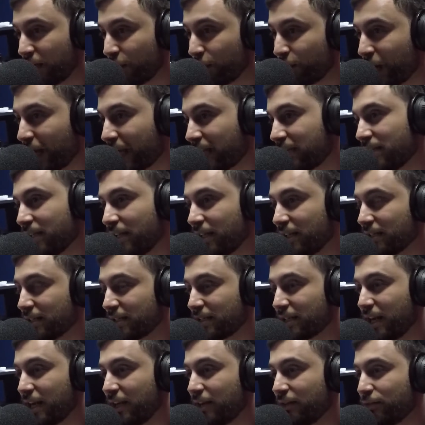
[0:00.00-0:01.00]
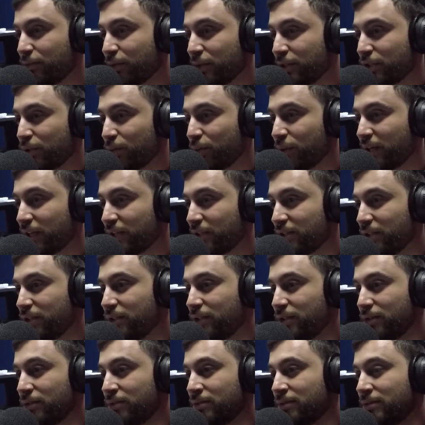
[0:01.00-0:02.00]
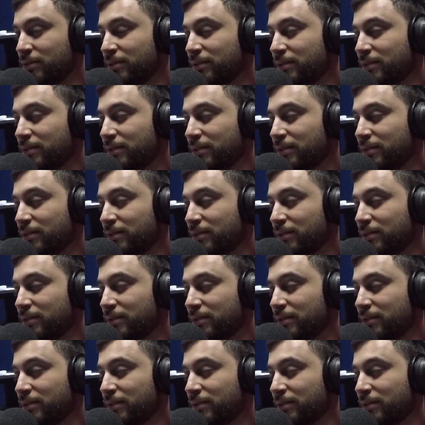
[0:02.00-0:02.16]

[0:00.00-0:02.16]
directing is kind of what you wanted to do?